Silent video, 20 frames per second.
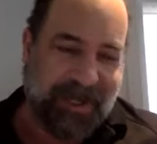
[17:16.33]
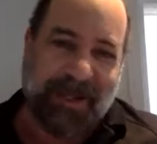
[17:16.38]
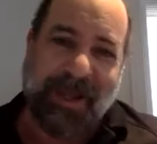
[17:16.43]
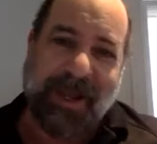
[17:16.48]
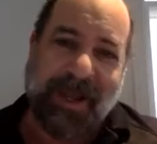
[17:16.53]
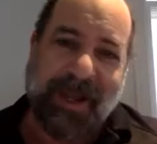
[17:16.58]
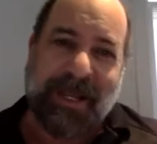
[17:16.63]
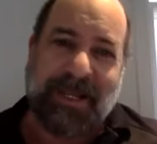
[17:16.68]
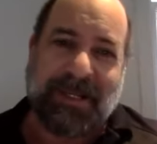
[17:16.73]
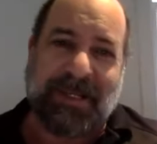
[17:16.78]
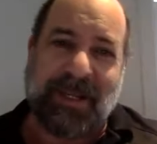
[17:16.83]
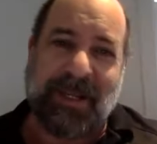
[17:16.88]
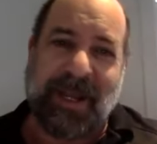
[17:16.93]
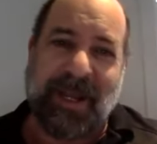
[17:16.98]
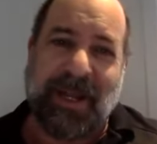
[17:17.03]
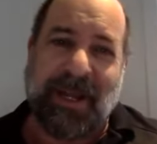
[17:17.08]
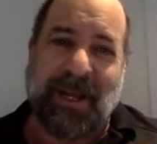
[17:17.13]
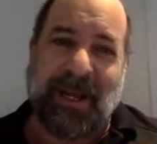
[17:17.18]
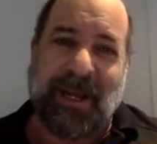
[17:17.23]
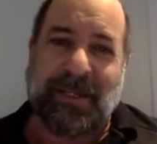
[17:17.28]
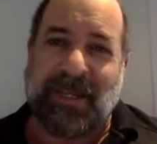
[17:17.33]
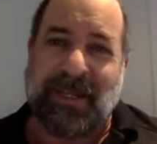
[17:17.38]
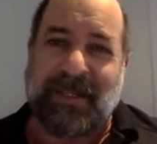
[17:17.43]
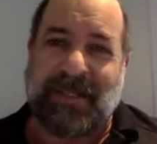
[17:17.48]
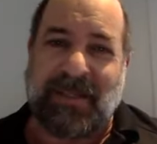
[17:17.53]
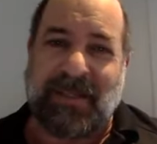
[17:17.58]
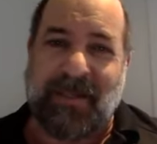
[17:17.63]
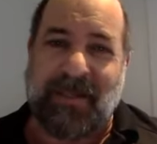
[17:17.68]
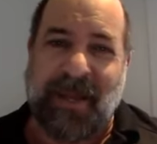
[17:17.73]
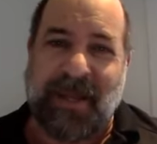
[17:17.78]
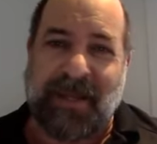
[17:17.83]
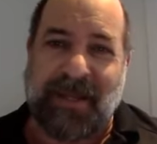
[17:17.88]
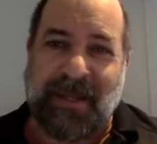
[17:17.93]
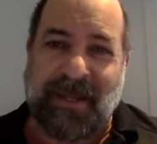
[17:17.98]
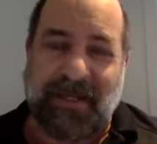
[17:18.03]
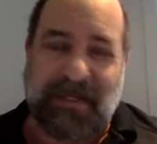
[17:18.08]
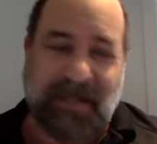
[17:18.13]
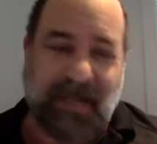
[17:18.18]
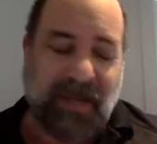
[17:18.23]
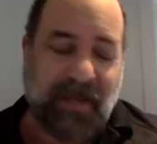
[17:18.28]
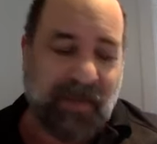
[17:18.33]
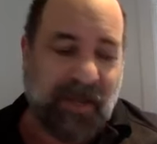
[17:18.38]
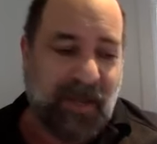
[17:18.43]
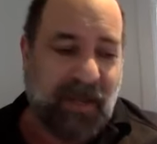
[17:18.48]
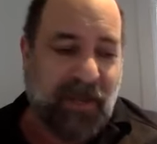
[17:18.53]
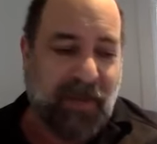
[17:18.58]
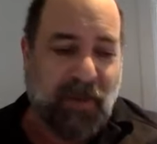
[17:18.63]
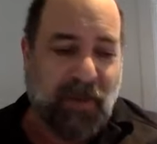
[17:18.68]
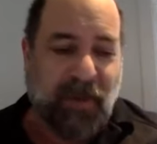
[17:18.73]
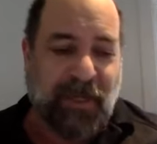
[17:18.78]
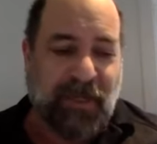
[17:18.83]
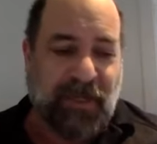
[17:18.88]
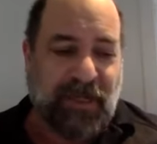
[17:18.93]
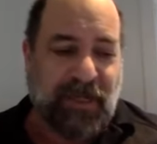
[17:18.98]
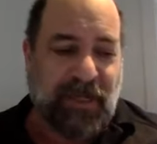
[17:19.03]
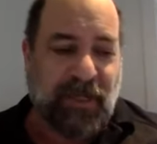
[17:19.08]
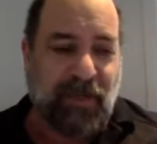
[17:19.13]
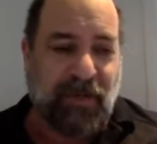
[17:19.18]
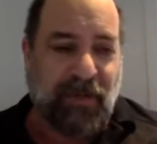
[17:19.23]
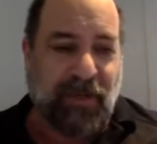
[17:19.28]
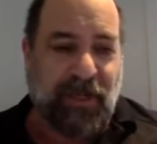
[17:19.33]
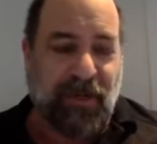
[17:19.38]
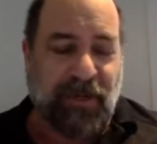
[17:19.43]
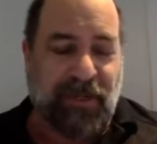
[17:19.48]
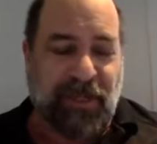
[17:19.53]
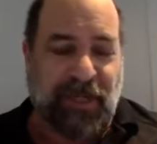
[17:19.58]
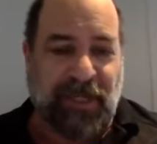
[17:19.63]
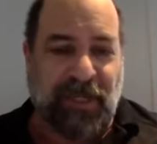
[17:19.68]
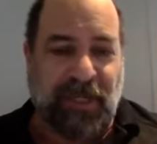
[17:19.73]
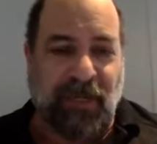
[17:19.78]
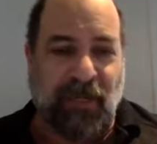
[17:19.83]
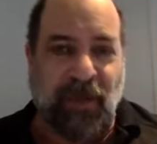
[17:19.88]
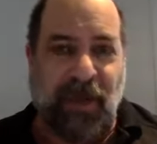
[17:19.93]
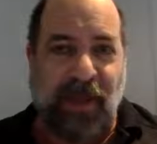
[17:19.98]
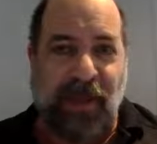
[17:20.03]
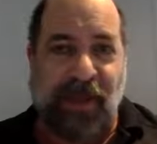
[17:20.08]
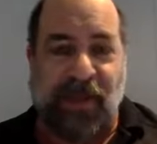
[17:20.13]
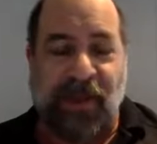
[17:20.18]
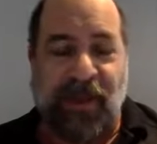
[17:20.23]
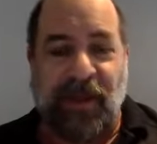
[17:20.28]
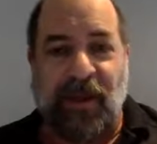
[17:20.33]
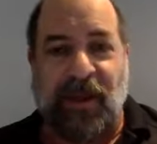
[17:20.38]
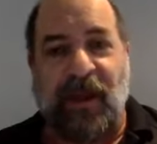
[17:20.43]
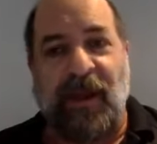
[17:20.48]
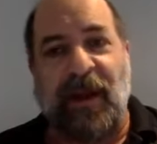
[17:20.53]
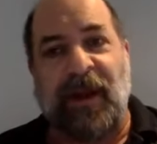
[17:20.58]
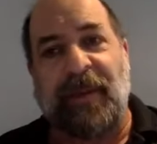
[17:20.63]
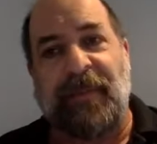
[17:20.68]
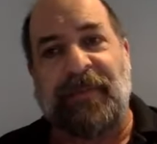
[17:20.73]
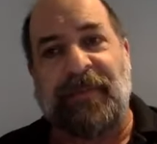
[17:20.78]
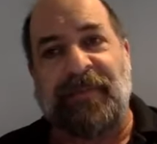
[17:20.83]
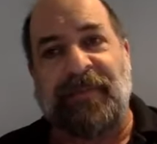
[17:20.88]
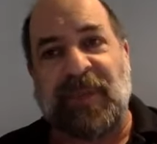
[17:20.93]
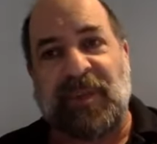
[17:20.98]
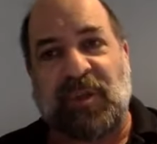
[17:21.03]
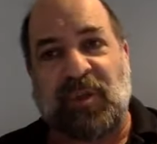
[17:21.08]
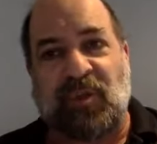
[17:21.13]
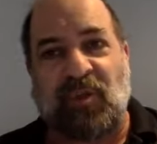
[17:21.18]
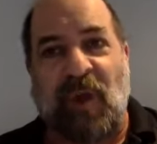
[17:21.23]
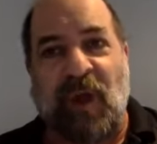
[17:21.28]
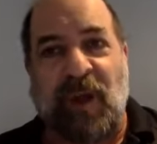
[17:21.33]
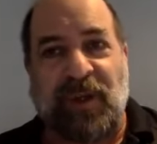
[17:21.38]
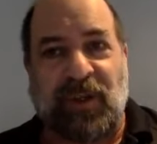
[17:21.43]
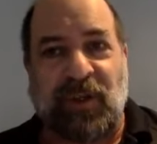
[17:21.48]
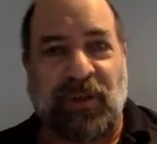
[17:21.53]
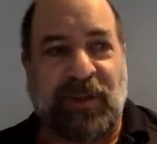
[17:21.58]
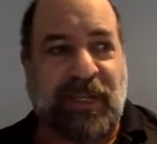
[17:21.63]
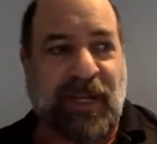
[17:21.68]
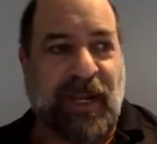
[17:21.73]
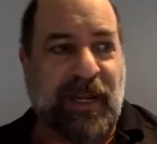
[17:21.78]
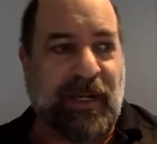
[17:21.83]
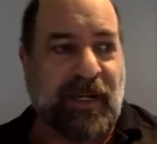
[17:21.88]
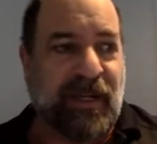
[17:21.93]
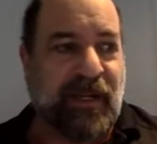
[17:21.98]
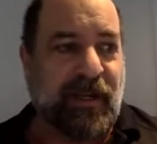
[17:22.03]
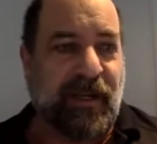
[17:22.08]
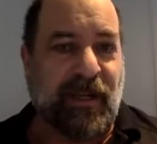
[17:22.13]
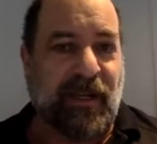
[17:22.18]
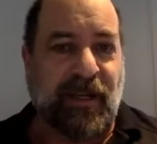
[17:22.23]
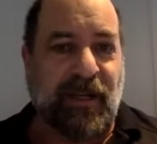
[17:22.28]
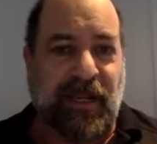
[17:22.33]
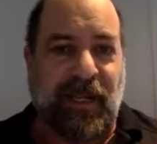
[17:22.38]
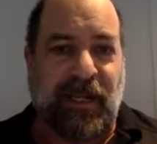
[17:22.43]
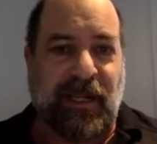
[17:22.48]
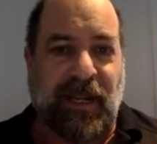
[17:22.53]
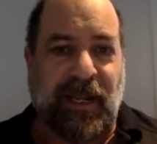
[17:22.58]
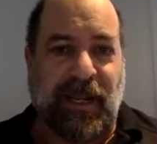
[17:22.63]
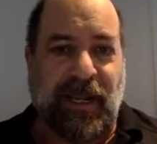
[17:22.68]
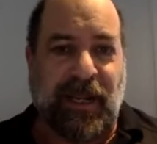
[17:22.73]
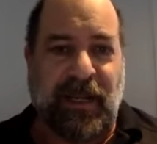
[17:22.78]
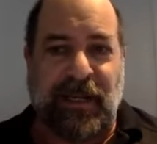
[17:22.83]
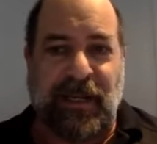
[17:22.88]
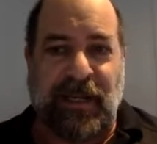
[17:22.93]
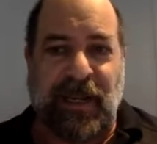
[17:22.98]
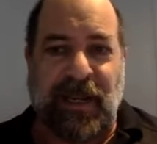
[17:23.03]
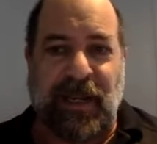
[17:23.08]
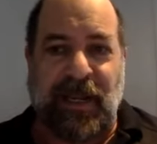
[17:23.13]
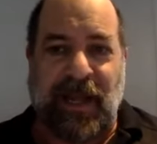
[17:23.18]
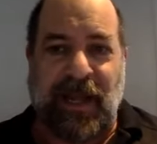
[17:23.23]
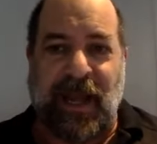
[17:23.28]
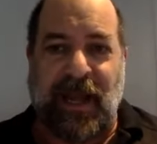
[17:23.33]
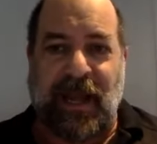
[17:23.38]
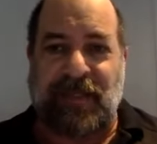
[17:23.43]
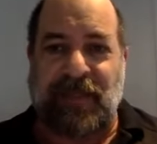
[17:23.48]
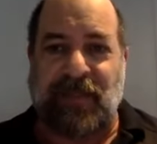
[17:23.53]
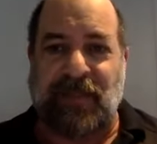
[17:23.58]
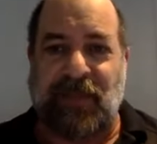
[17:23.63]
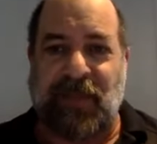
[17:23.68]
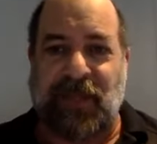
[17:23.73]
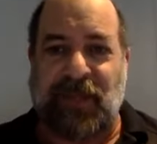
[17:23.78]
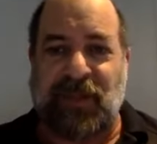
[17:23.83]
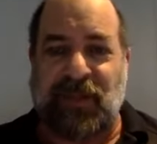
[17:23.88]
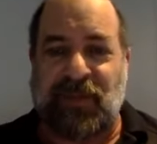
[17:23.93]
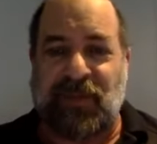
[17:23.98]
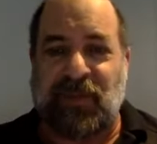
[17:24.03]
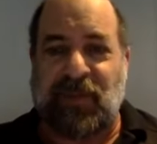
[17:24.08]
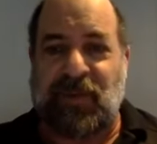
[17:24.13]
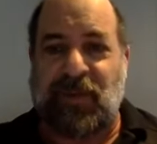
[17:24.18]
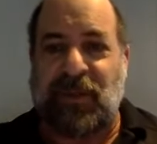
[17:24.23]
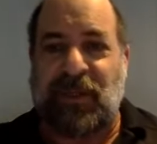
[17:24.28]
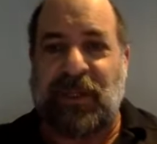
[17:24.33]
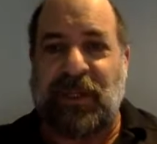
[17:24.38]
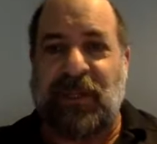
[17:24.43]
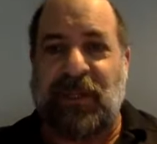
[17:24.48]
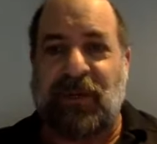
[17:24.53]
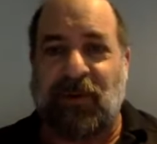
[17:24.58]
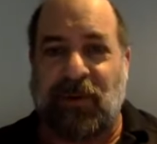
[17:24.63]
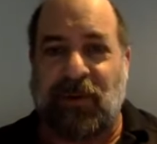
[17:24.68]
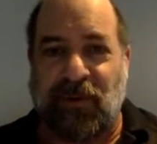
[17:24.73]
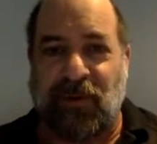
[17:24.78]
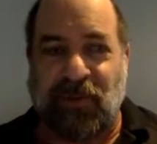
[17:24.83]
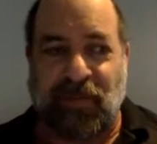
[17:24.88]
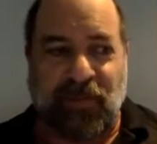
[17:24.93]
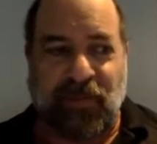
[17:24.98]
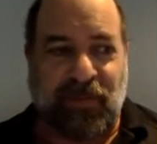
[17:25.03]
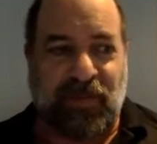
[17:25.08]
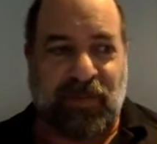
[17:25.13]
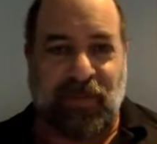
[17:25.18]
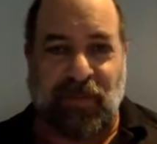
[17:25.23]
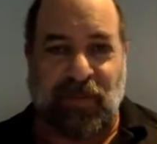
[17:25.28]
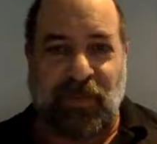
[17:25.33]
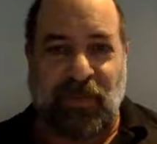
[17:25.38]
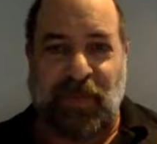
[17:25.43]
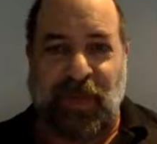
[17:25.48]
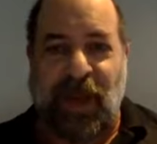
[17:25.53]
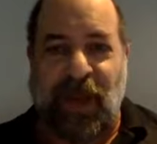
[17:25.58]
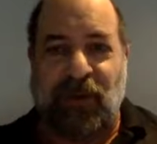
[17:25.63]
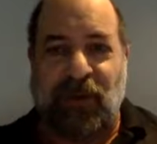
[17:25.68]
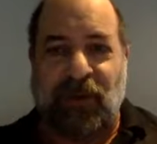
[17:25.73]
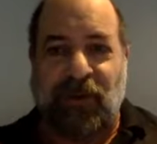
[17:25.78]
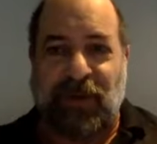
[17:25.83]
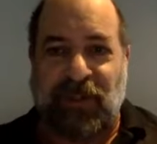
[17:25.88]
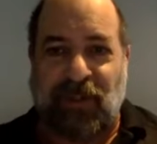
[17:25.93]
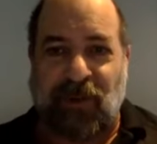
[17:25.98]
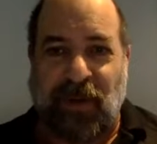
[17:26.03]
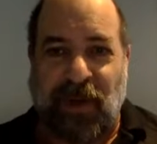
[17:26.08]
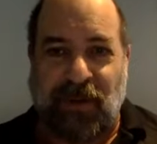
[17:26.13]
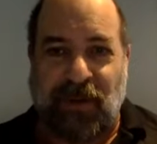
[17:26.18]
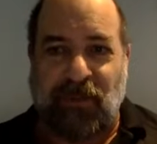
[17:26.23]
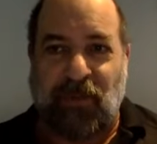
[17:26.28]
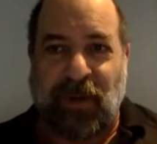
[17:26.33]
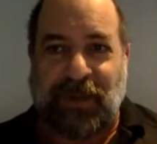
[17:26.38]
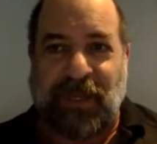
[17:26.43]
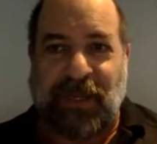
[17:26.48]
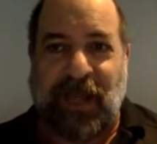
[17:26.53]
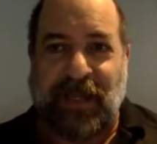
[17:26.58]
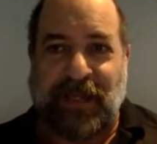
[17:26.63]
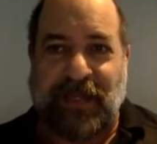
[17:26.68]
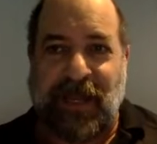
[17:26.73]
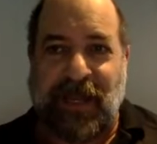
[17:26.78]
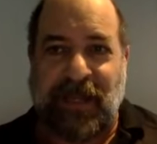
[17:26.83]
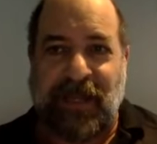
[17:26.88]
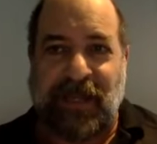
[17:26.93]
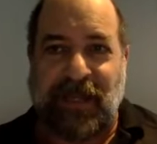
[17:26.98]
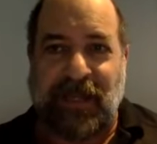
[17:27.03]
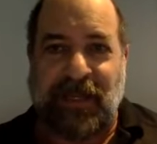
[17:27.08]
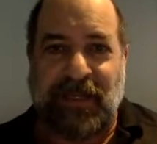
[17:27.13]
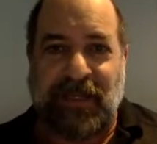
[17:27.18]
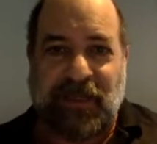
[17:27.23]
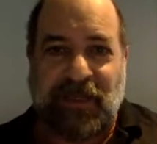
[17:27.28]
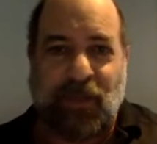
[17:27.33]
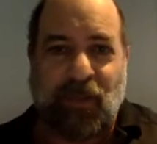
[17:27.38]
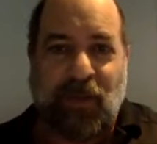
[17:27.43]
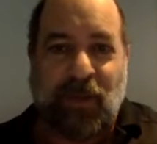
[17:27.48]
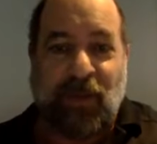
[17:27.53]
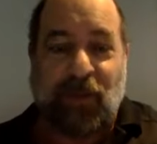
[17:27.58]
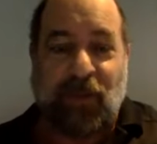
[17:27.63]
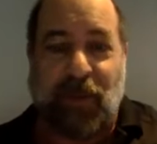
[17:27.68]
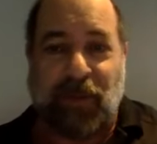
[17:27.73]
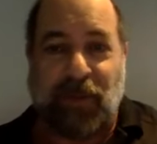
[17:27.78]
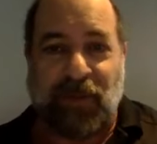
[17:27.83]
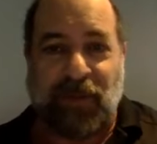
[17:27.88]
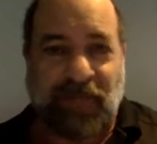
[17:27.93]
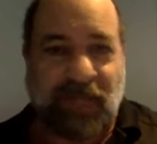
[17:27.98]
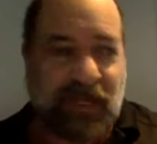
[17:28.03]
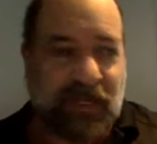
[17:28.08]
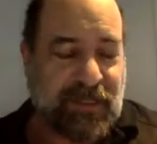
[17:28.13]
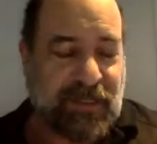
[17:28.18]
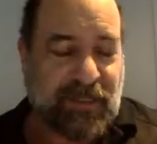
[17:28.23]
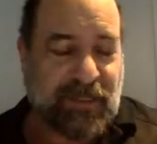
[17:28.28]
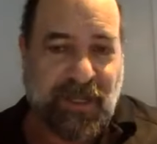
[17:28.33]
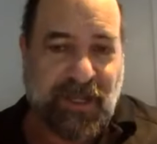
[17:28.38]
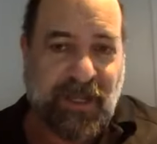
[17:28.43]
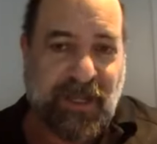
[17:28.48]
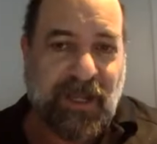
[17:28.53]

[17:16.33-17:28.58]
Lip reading: It's AI tends to make things up. But when you're dealing with structured data, it has a much clearer boundaries around what that data is and what it represents.